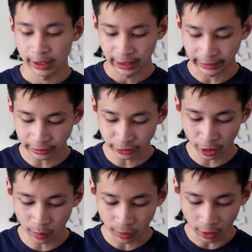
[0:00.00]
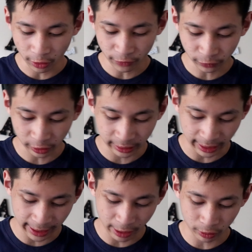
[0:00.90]
It can go over an
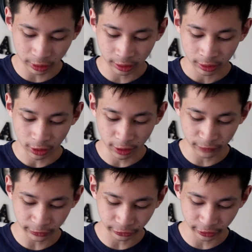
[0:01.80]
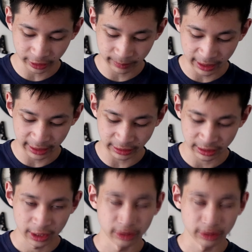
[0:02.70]
hour, over 30 minutes,